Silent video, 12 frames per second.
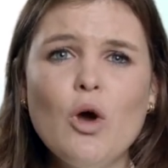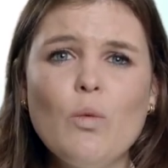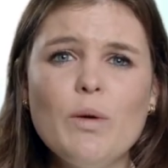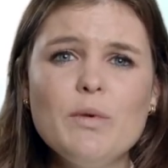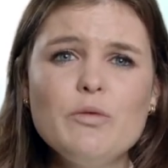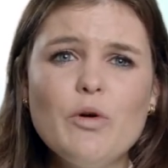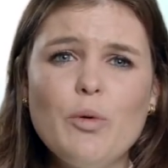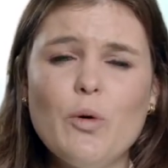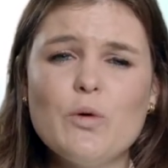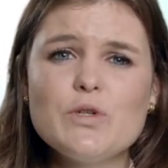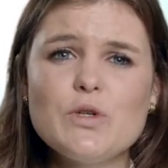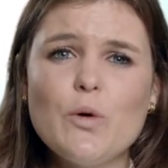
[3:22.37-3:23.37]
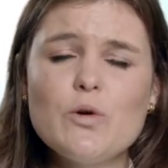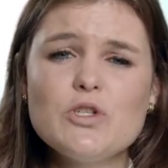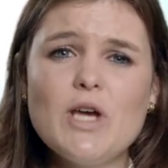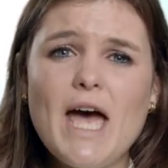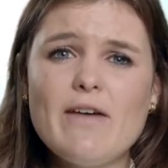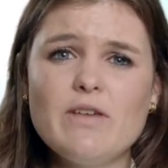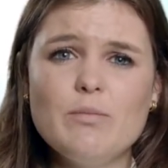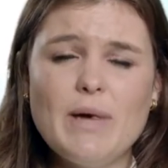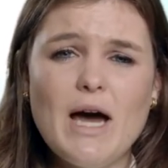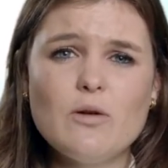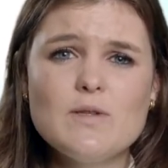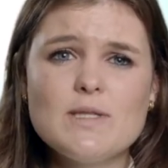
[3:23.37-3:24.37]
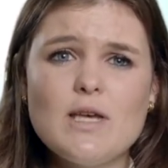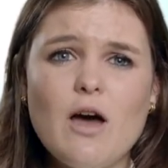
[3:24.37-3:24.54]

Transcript: Women report also having bouts